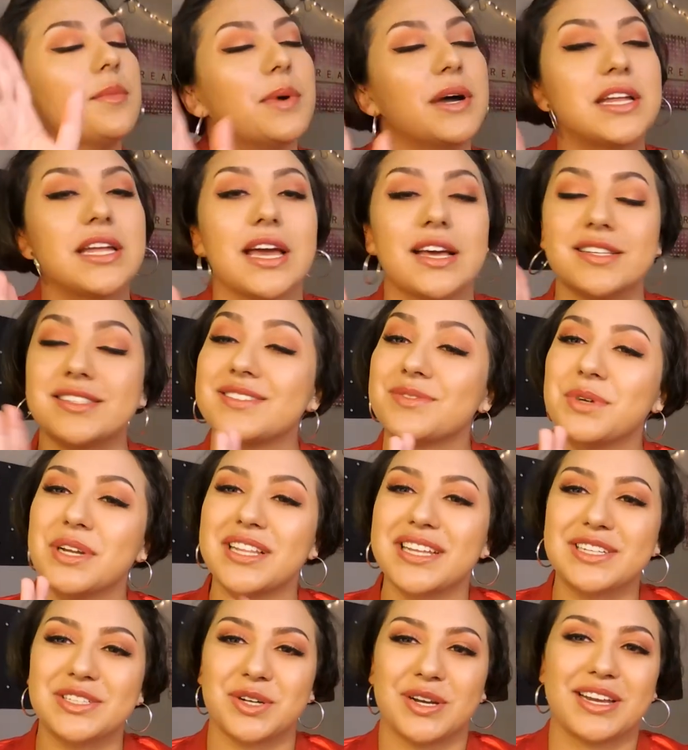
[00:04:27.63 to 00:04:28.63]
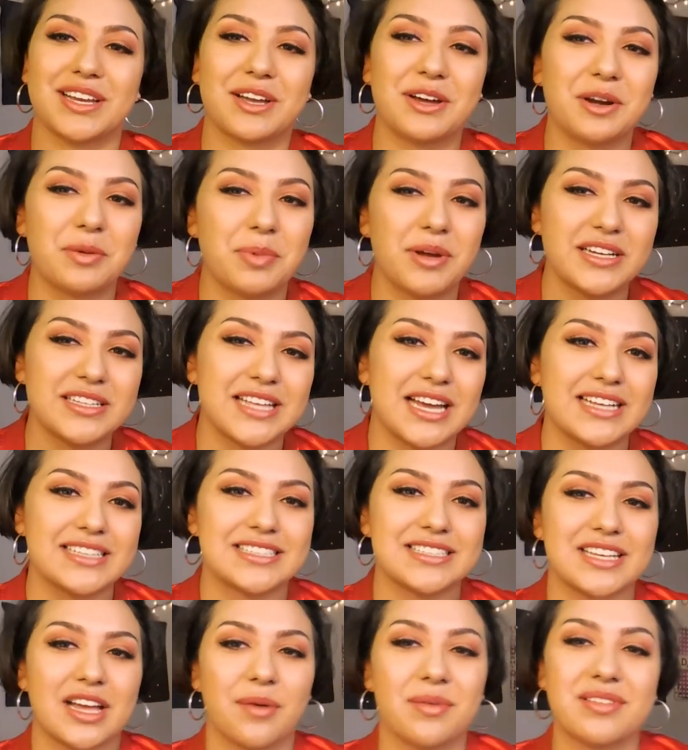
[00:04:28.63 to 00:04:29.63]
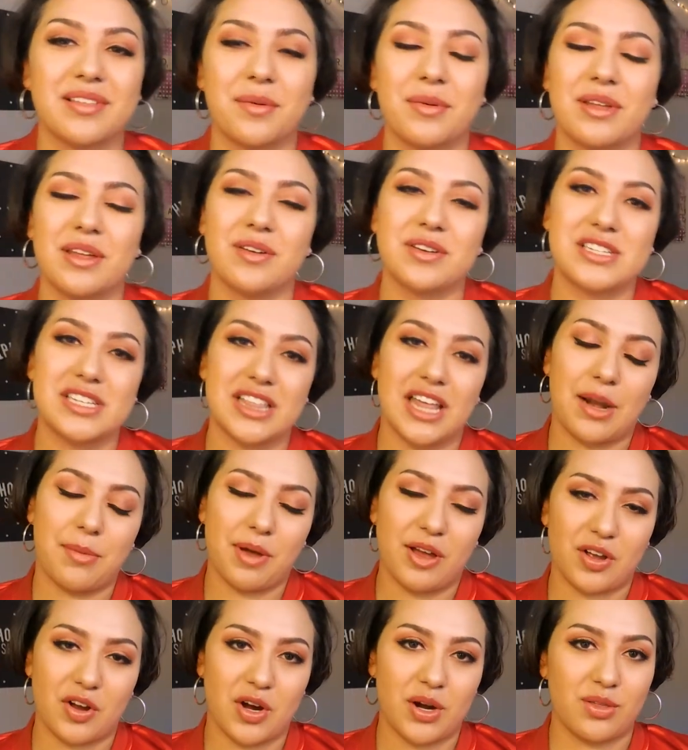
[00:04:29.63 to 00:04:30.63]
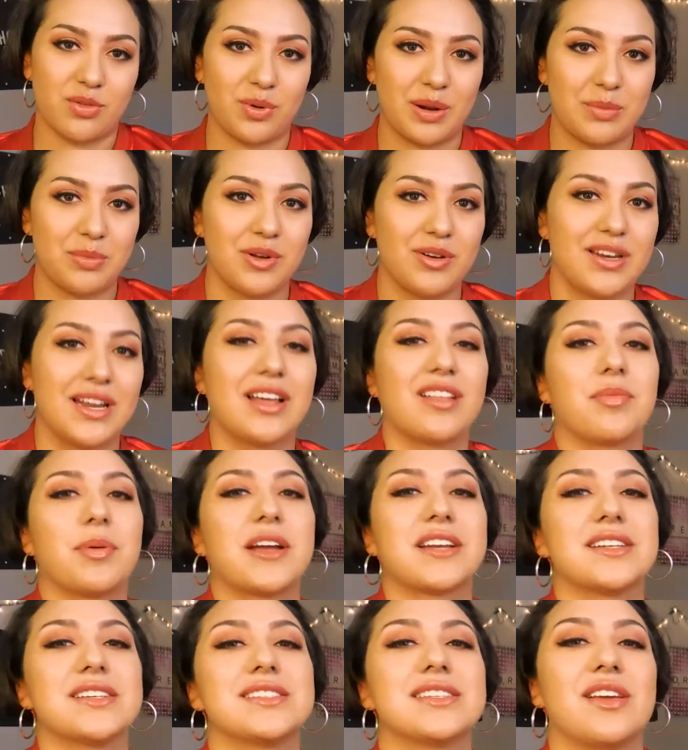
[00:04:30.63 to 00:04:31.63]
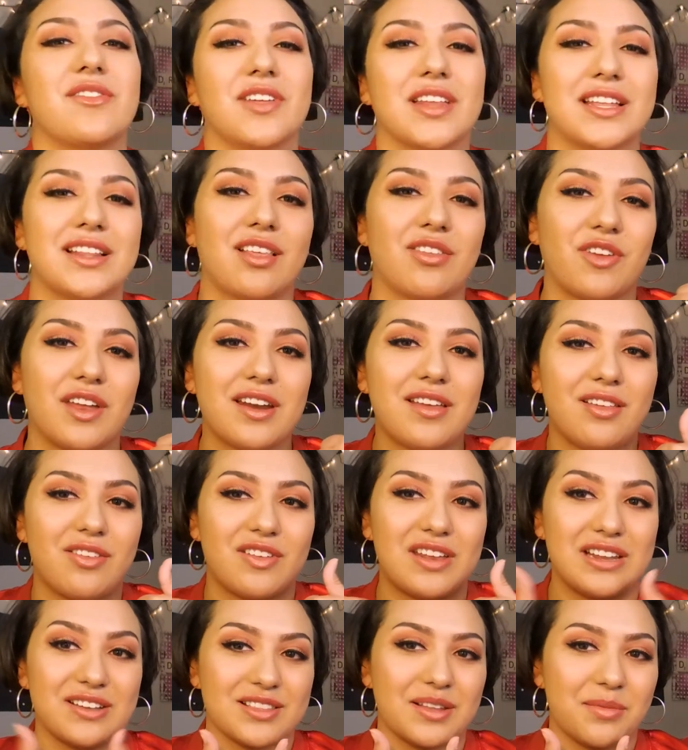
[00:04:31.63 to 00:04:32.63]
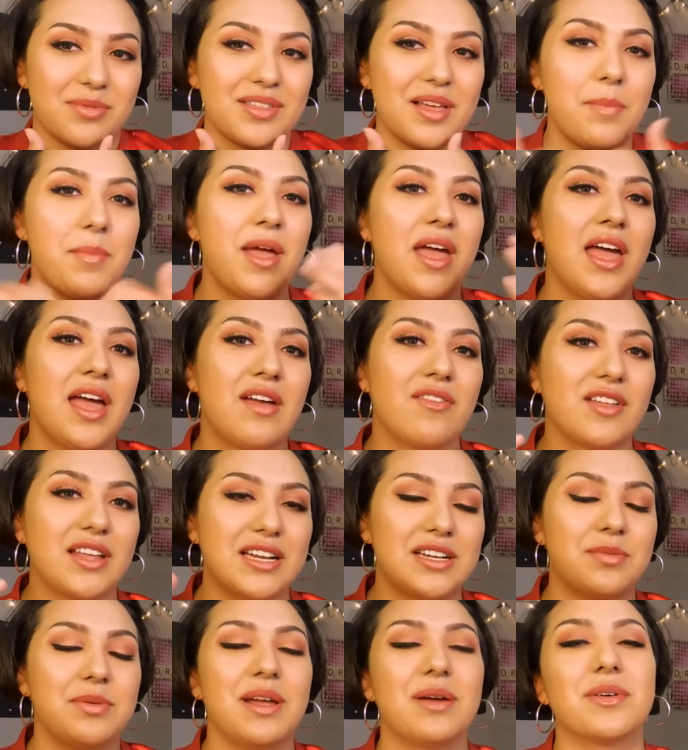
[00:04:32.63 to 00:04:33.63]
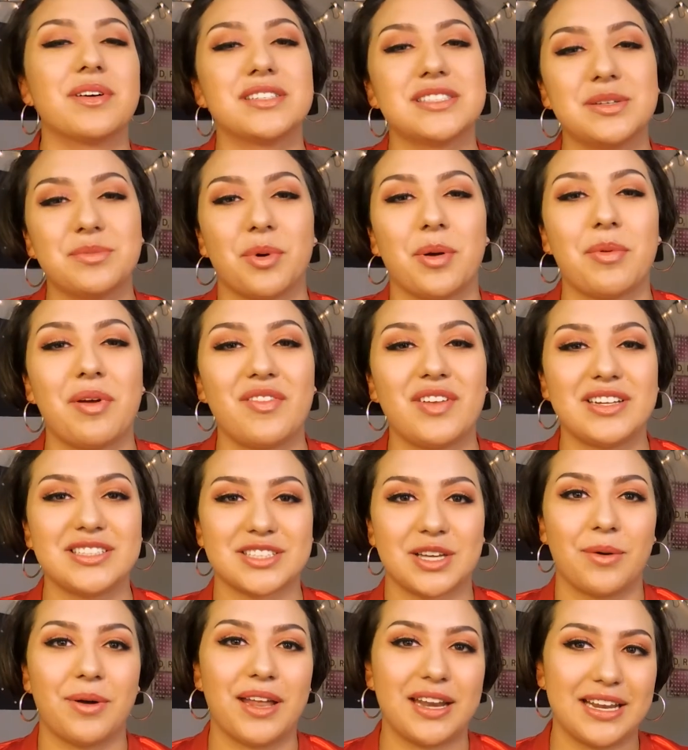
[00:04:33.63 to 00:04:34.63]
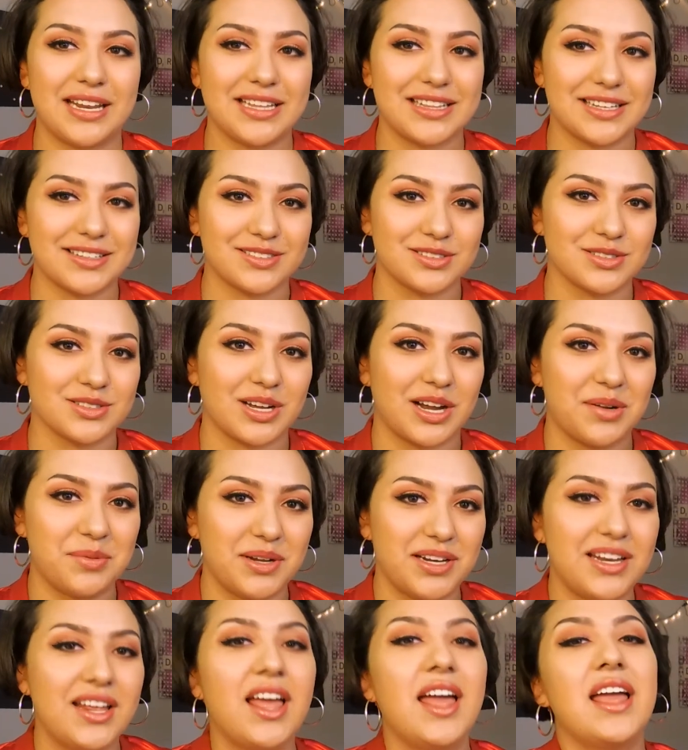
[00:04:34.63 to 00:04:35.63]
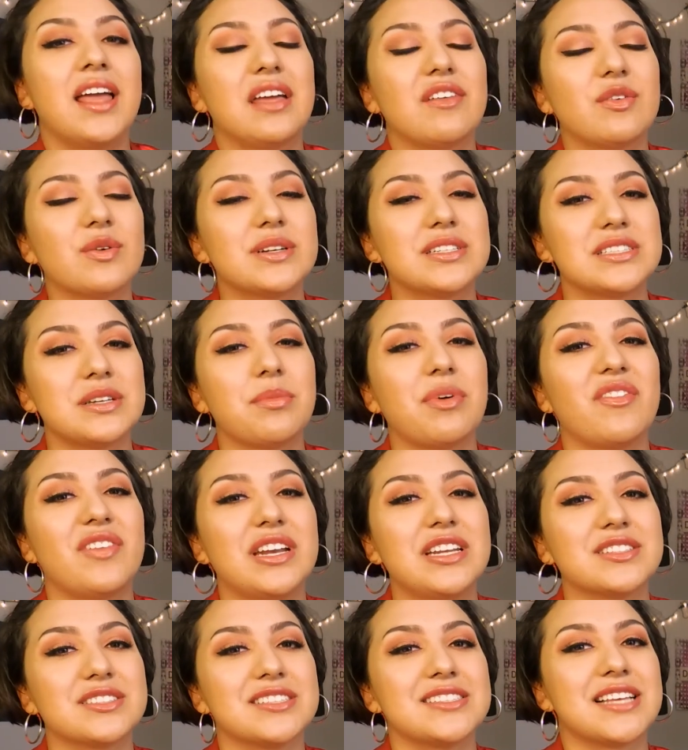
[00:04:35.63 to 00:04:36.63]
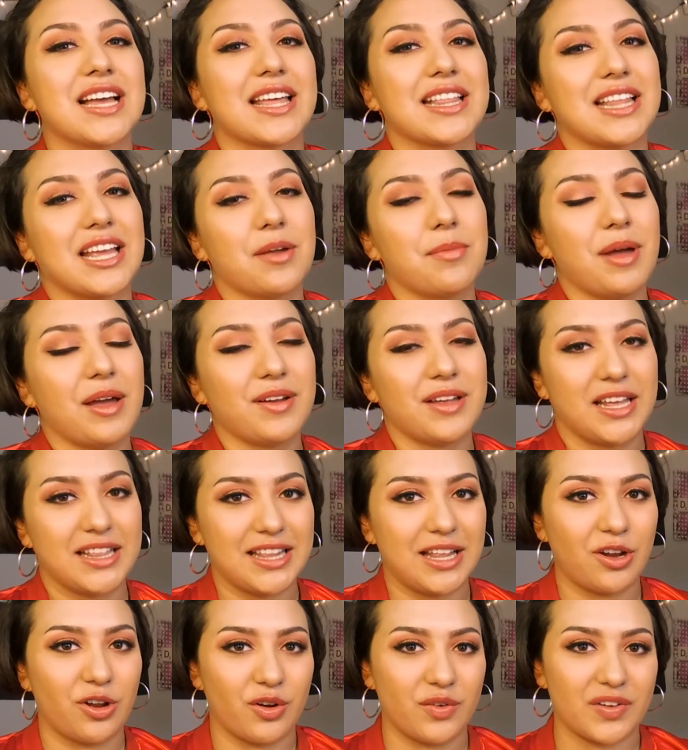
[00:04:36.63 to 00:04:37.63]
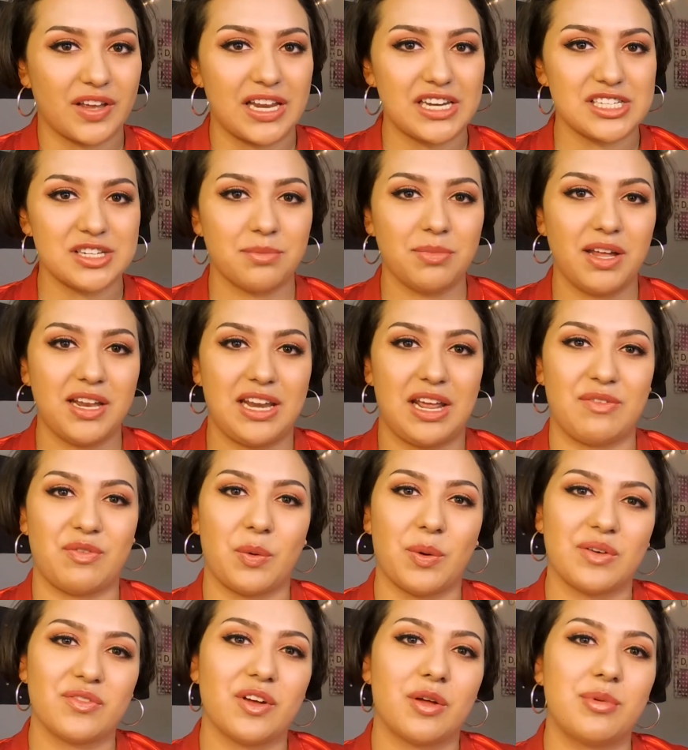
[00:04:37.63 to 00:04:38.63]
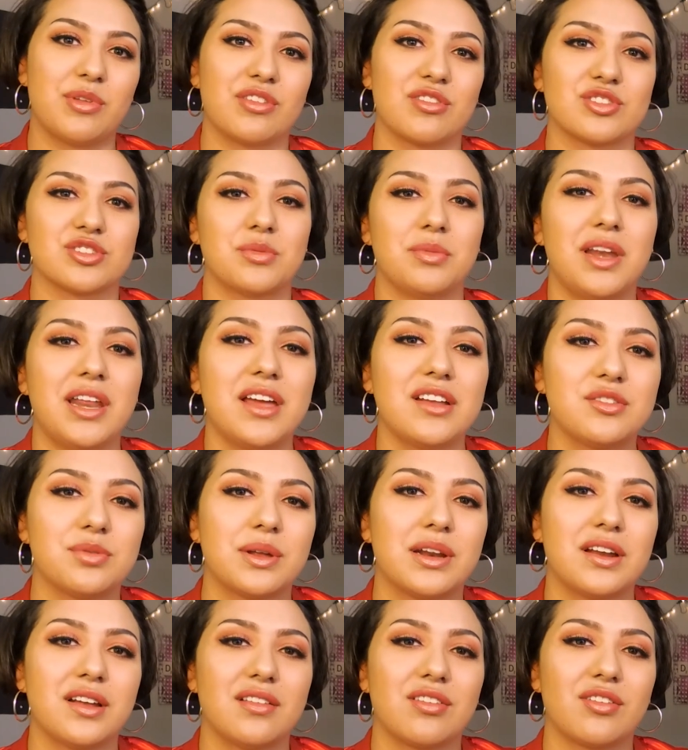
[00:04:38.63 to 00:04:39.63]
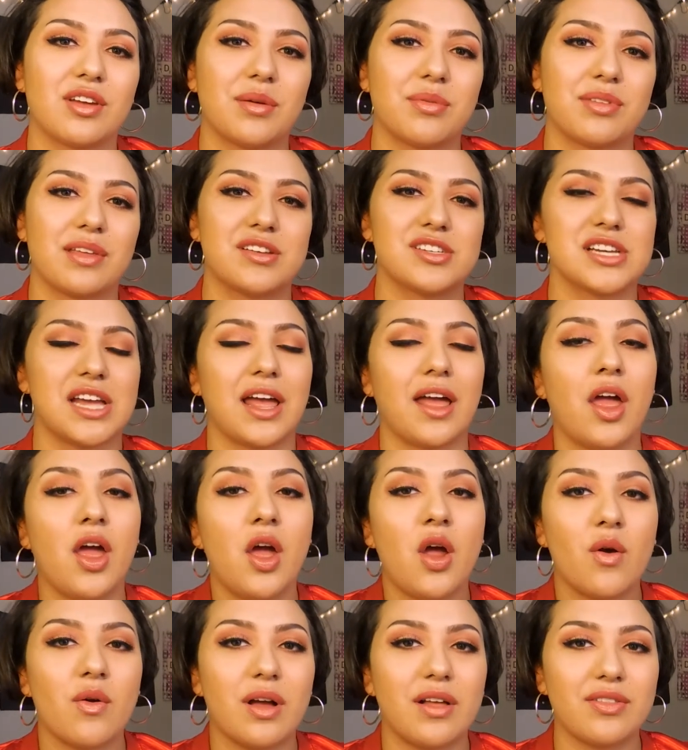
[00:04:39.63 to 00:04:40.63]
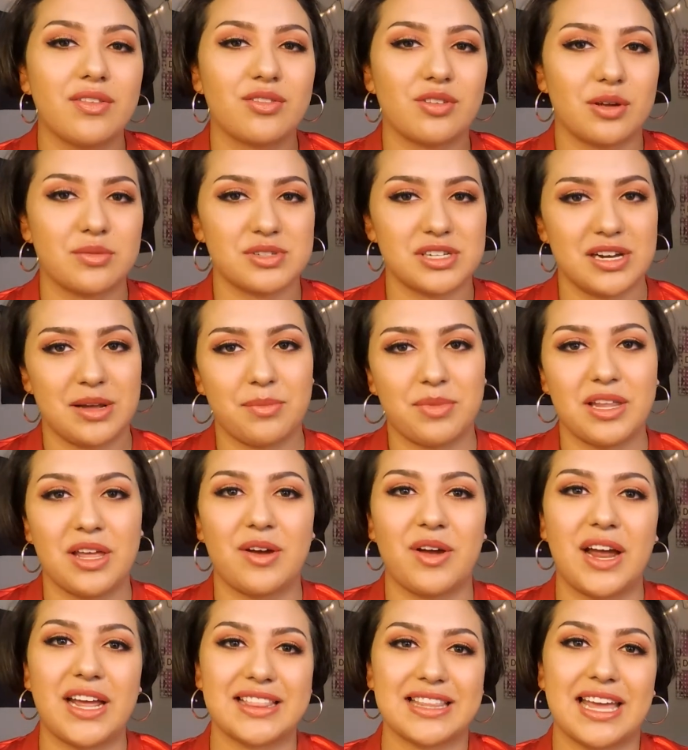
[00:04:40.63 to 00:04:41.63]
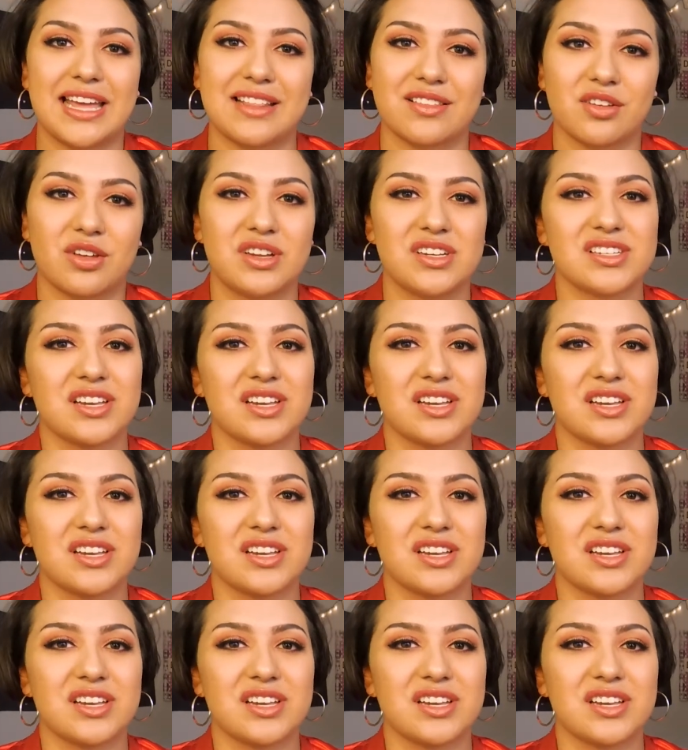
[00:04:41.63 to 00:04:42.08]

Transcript: But yes, really enjoyed it. Go and put your thoughts in the comments down below what you thought about KARD's Red Moon Dance Practice. If you like this video, give this video a thumbs up. If you liked me and want to see more of my videos, go ahead and hit that subscribe button. If you want to see my videos the second they come out, hit that notification button. If you want to follow me on social media, Twitter, Instagram, Snapchat, we're all in the description down below at the end screen.